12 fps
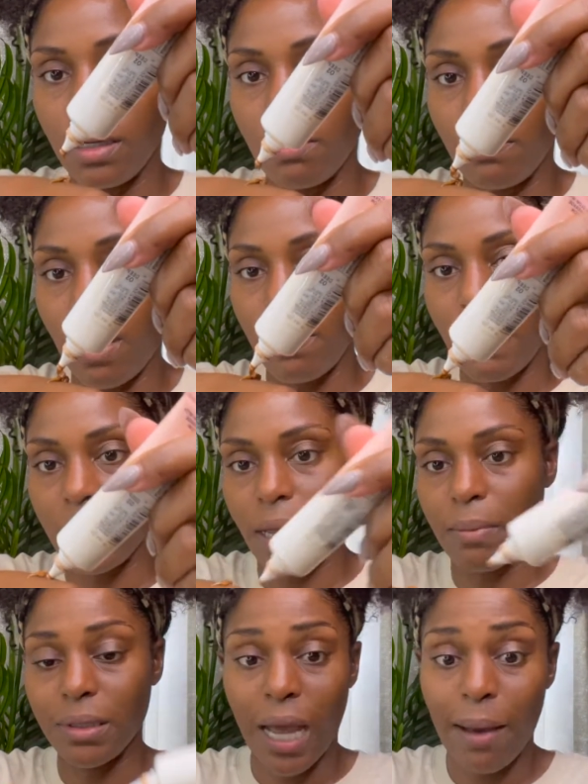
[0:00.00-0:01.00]
Probably about that
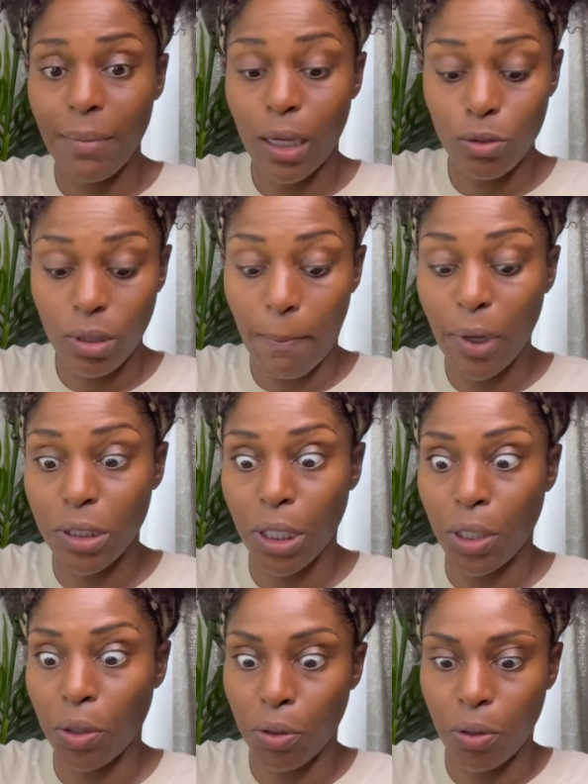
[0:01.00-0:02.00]
much. I'm not using much
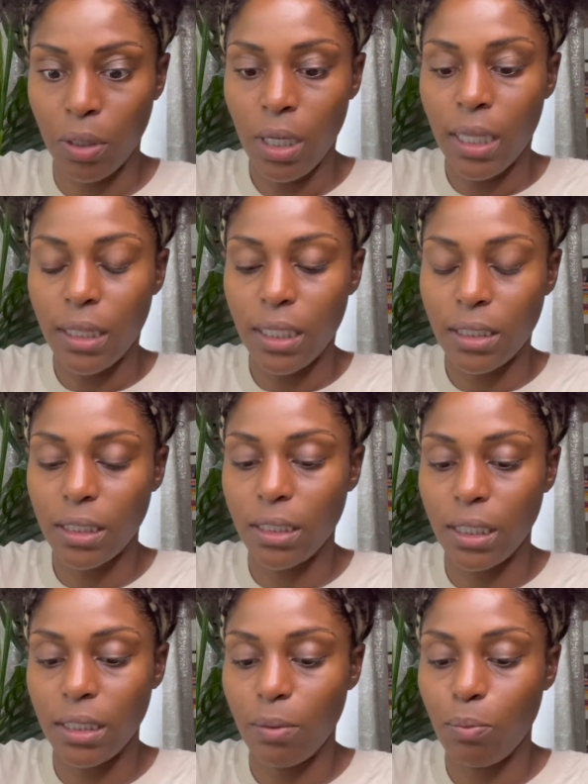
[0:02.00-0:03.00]
at all. This is a tinted